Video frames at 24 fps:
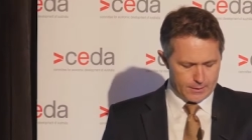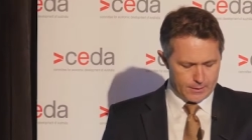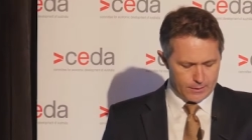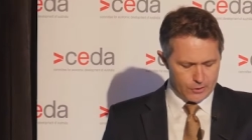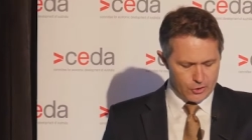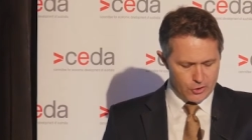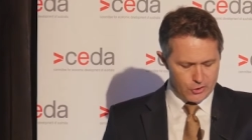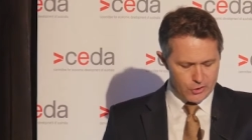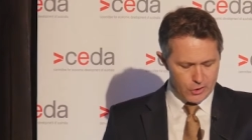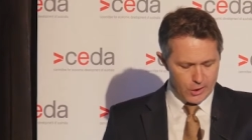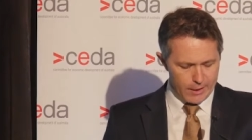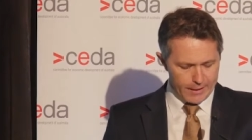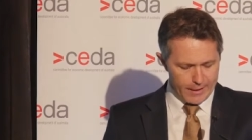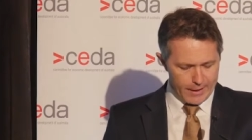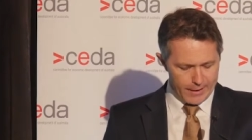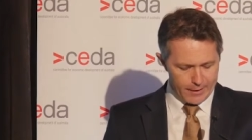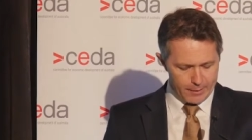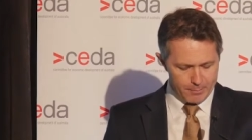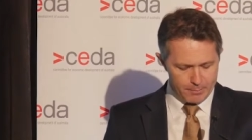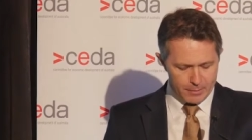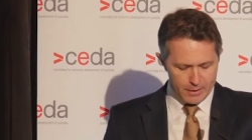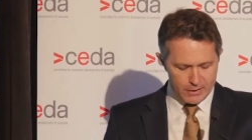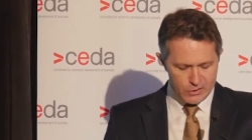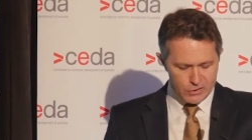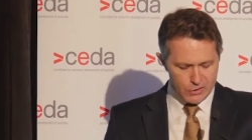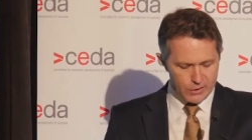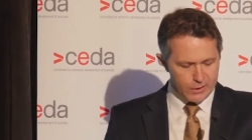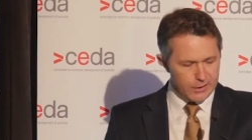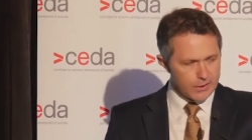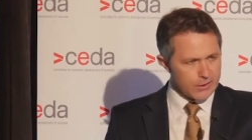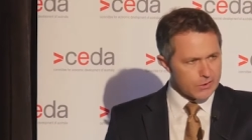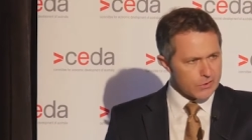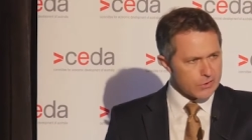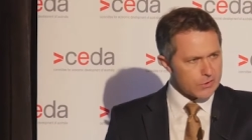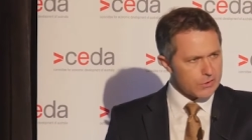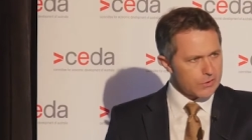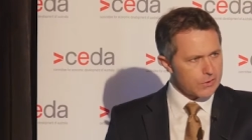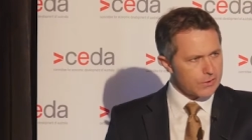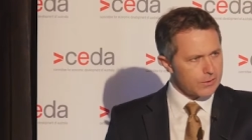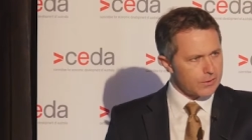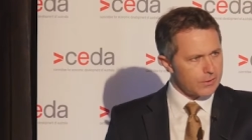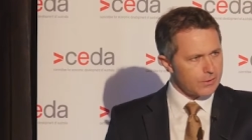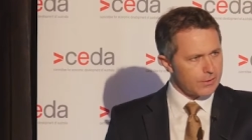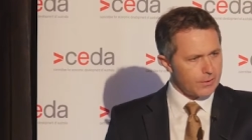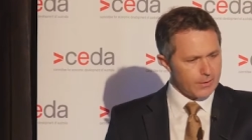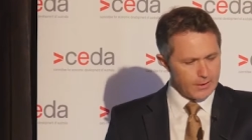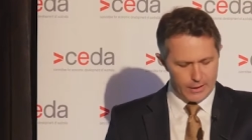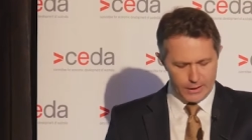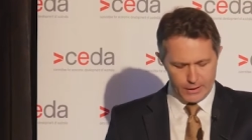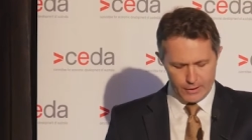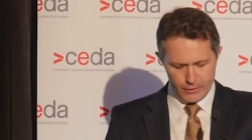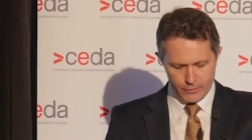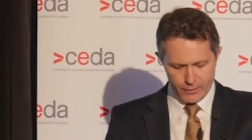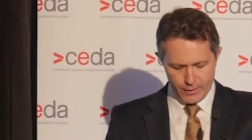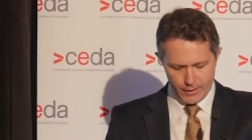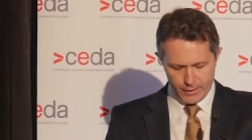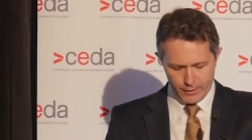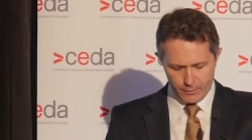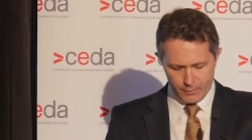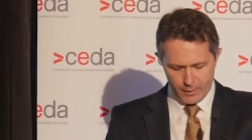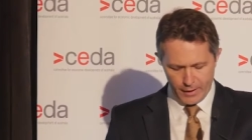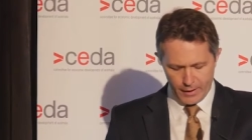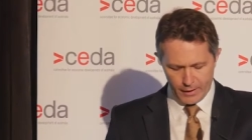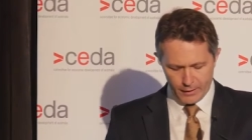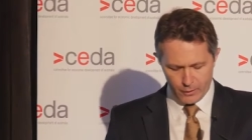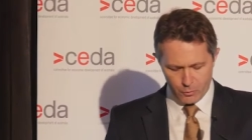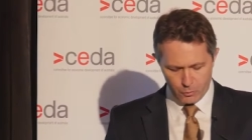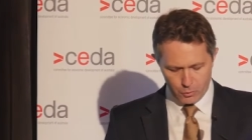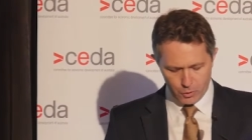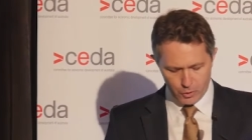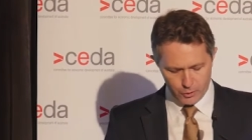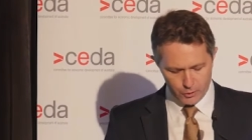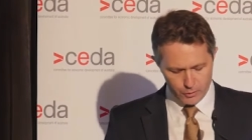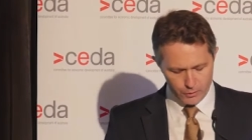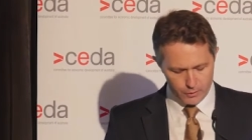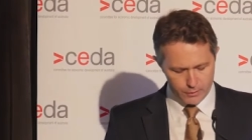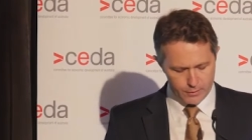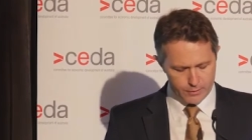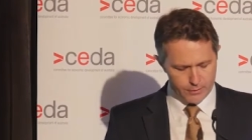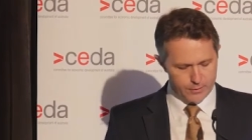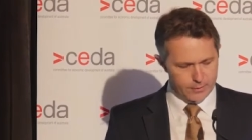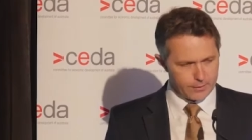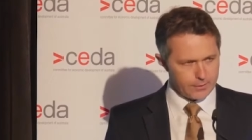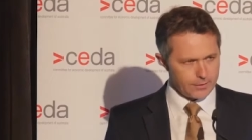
And just like other big cities here and around the world,